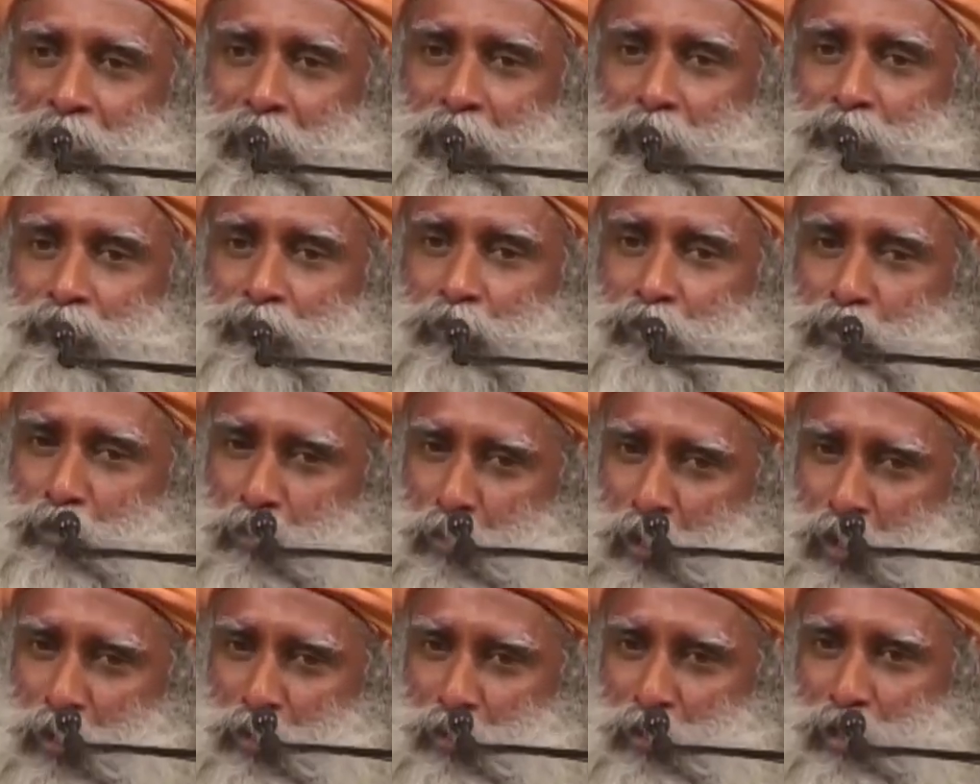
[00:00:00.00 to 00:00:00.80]
If you
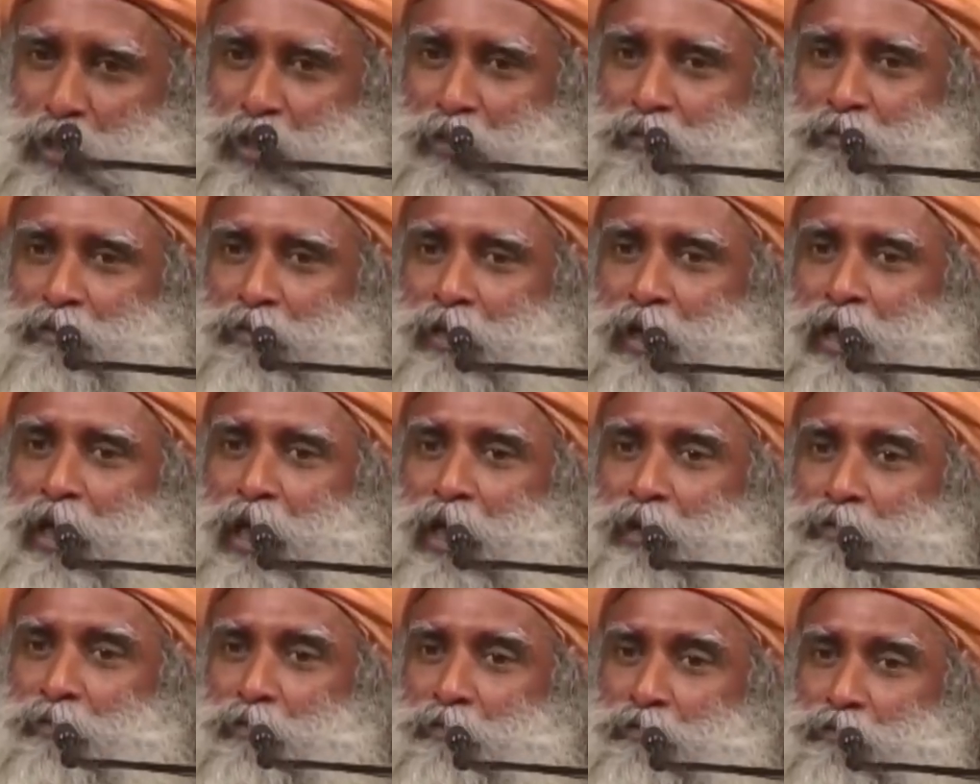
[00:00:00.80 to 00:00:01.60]
want to live a
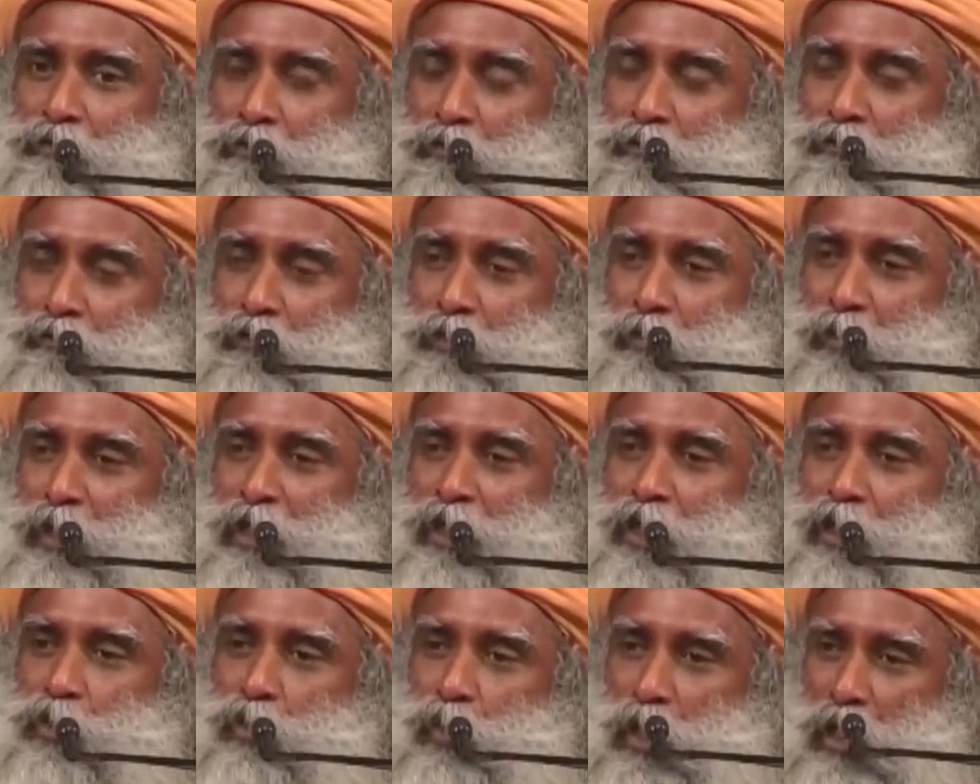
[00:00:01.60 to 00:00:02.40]
life of
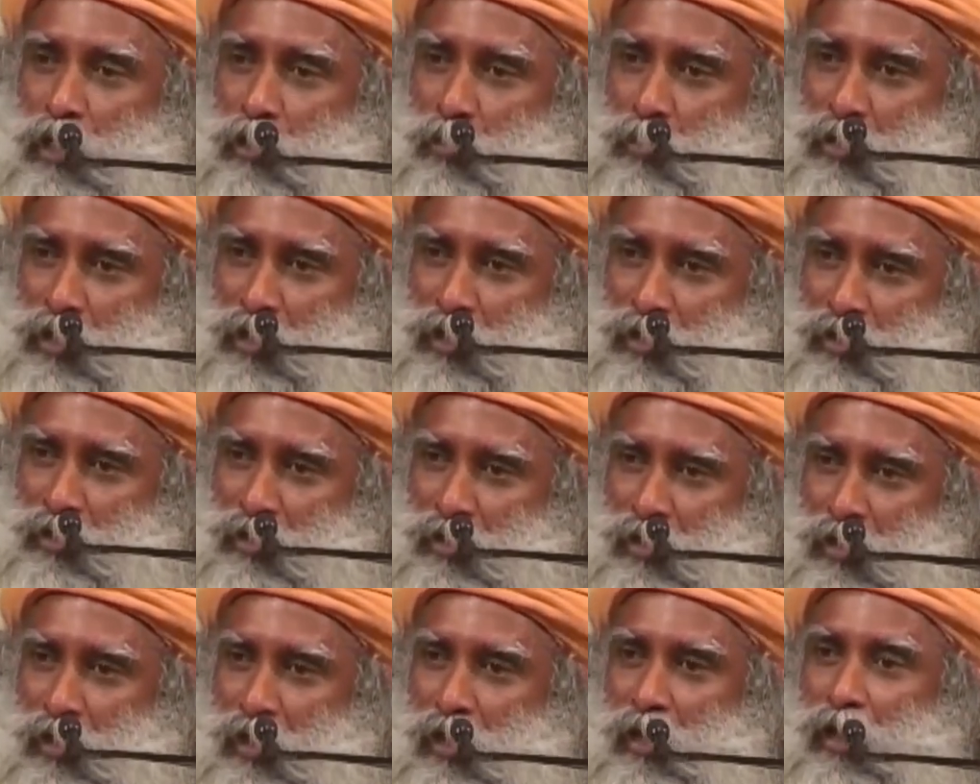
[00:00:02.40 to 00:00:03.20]
fulfillment and
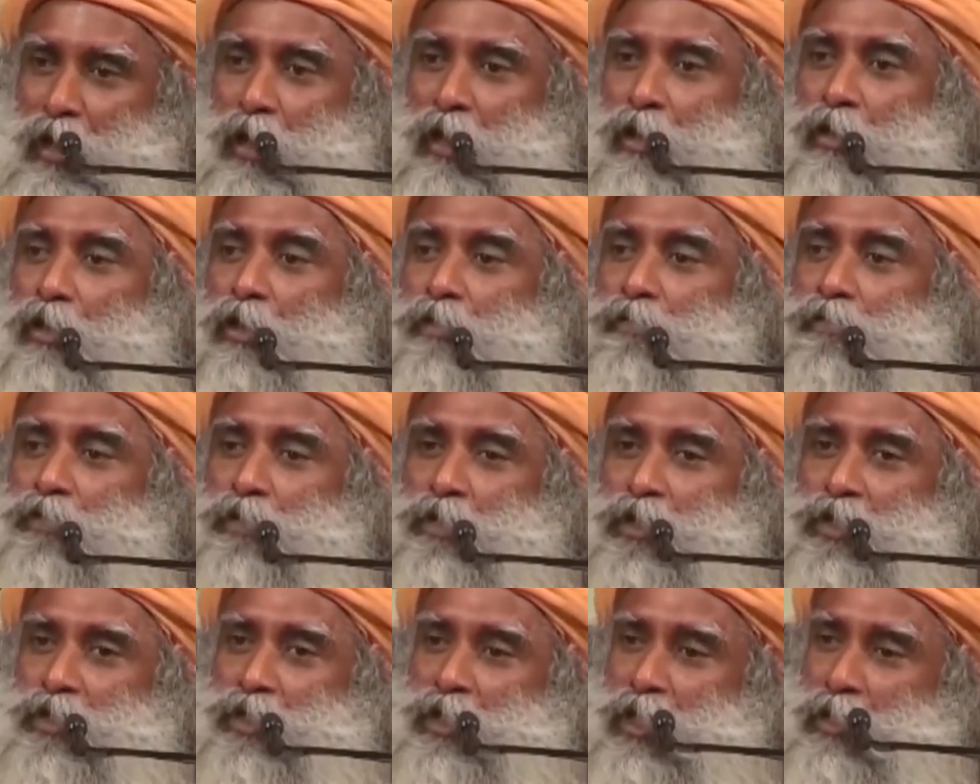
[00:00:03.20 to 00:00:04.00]
well-being and offer the